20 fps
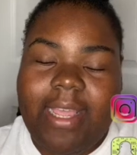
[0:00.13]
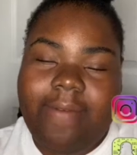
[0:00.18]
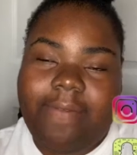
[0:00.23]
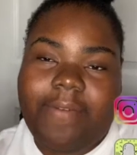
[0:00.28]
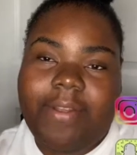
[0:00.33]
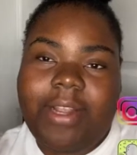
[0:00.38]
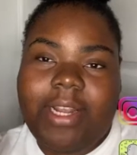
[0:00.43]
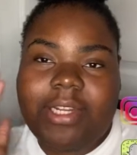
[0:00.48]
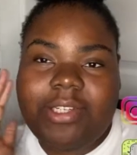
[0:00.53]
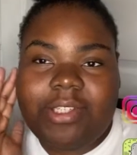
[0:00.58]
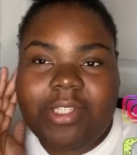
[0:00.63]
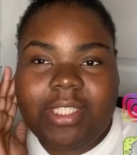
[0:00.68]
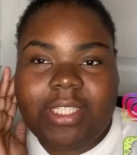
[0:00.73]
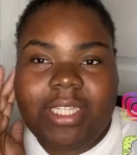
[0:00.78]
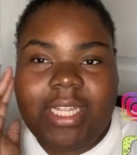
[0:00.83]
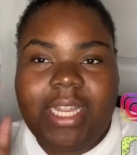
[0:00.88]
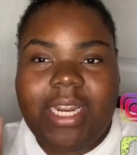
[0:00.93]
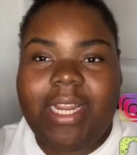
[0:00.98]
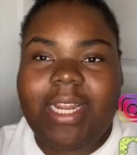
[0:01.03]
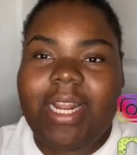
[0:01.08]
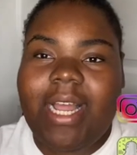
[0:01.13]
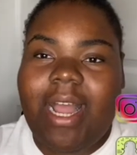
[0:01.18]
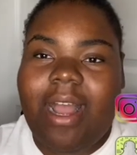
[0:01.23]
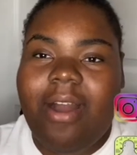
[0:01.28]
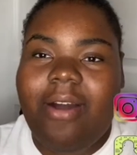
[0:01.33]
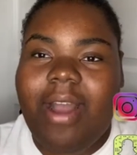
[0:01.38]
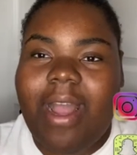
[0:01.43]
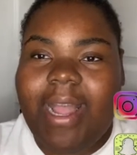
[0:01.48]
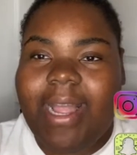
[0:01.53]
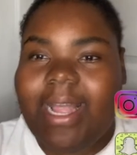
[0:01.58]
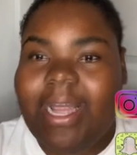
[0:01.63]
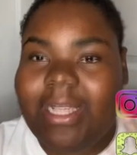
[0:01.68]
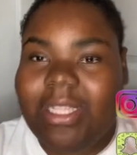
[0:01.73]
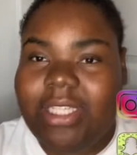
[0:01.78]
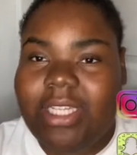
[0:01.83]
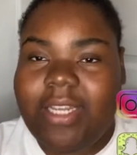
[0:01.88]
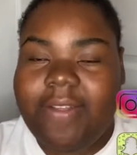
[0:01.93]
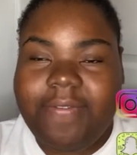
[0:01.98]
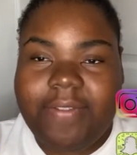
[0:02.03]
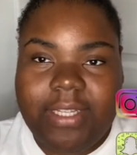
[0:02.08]
you're interested in how I got
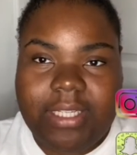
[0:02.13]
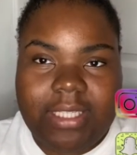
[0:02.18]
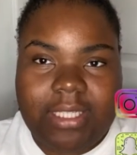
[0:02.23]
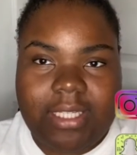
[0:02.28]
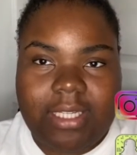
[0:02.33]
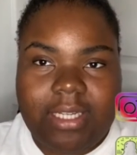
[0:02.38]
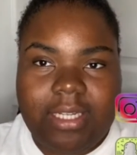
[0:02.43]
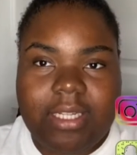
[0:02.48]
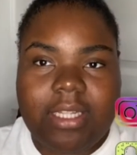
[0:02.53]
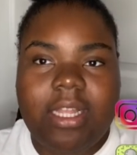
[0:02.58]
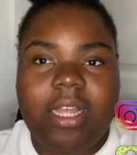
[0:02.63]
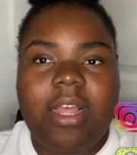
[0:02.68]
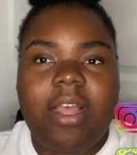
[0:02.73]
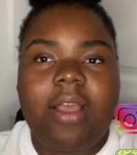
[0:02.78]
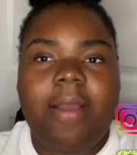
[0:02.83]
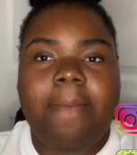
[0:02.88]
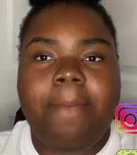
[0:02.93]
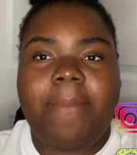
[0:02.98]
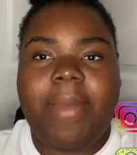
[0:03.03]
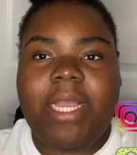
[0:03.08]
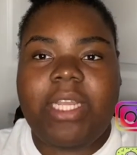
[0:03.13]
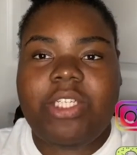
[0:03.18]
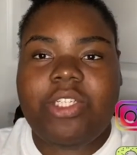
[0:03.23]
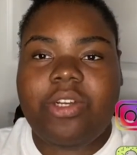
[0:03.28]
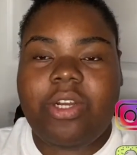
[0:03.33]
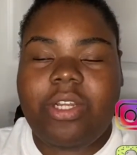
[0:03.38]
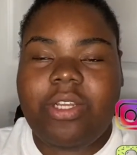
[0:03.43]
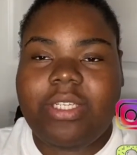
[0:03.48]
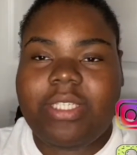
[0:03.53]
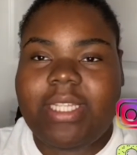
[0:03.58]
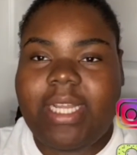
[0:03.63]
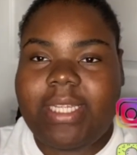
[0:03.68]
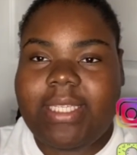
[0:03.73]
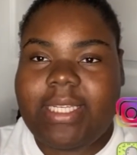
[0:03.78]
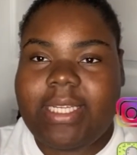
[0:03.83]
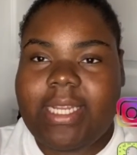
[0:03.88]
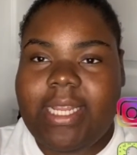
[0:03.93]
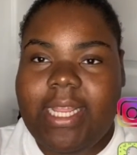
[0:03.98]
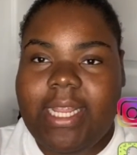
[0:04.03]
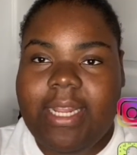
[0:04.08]
achieved this look, make sure you stay to
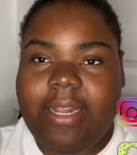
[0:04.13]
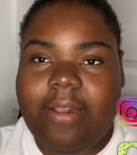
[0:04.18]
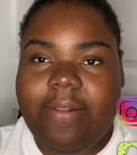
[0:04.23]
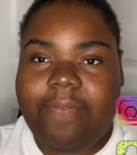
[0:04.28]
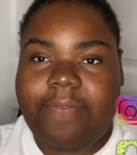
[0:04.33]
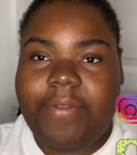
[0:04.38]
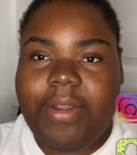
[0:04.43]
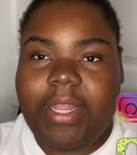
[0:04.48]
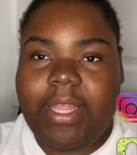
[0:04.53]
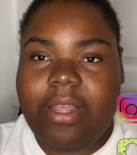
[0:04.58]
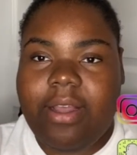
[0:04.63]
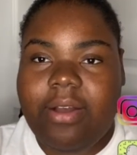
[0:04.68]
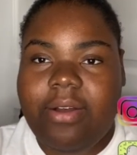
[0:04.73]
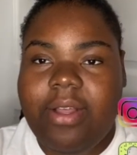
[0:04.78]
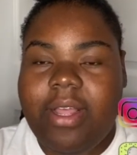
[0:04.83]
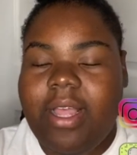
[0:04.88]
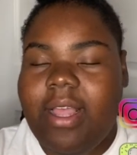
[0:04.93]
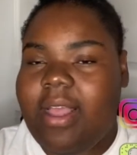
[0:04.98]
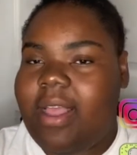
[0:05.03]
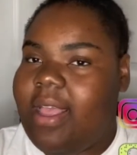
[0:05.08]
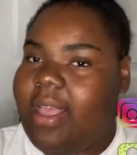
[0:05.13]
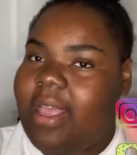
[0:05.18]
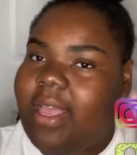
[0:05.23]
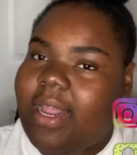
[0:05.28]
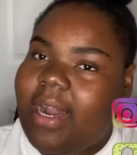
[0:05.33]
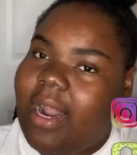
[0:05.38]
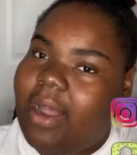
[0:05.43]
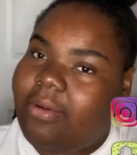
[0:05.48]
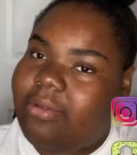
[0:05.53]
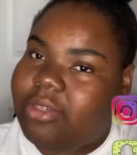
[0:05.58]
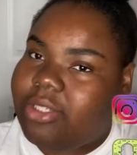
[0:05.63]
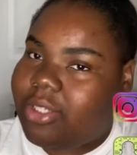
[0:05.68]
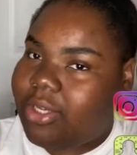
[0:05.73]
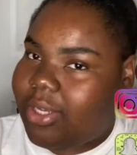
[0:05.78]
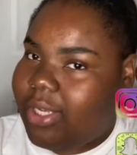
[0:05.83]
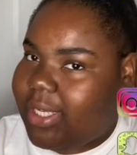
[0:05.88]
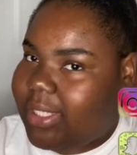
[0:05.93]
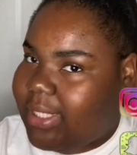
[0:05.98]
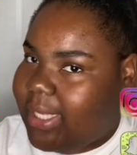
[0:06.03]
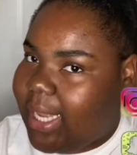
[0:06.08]
the end of the video, and I will show you
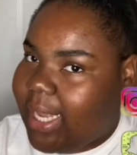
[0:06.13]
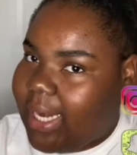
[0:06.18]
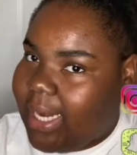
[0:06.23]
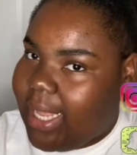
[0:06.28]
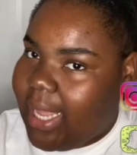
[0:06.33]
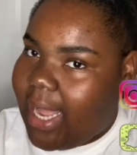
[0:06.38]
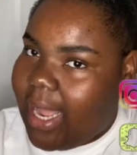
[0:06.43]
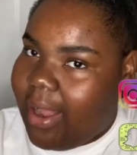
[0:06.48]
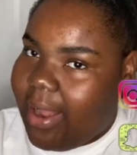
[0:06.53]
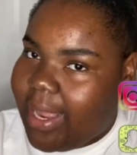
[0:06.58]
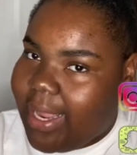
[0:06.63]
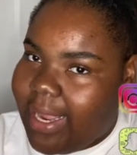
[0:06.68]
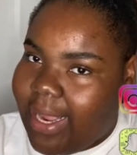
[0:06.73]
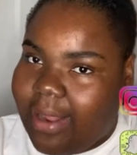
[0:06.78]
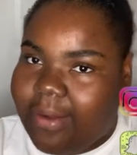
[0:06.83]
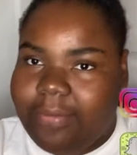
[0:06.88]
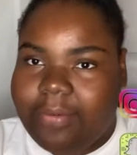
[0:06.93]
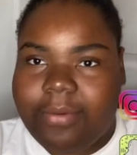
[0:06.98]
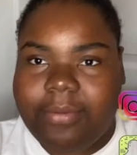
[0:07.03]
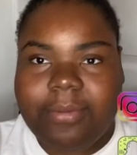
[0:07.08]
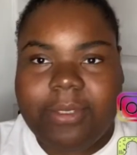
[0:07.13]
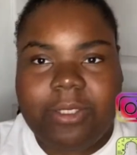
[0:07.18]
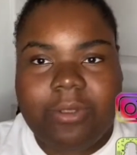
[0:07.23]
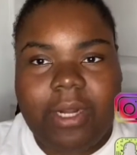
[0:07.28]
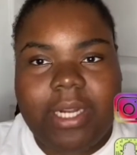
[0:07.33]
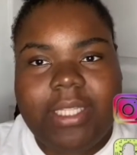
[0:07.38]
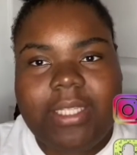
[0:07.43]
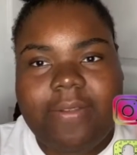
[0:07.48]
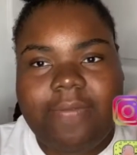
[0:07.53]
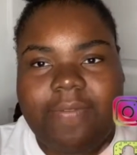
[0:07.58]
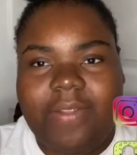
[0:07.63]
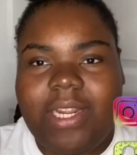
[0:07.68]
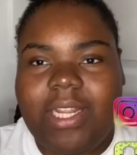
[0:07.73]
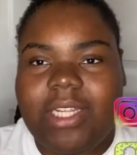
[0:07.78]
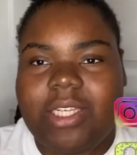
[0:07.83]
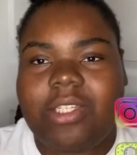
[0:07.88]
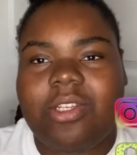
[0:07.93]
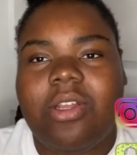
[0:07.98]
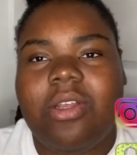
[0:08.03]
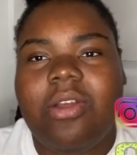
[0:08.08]
exactly how I got from start to finish
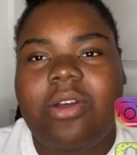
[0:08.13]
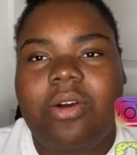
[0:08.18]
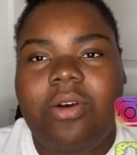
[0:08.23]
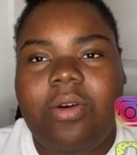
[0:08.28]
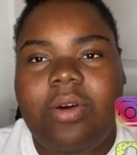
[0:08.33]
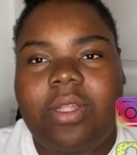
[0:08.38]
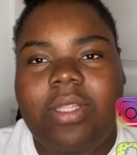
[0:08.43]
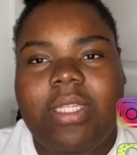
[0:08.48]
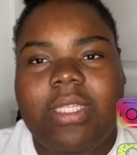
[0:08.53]
on this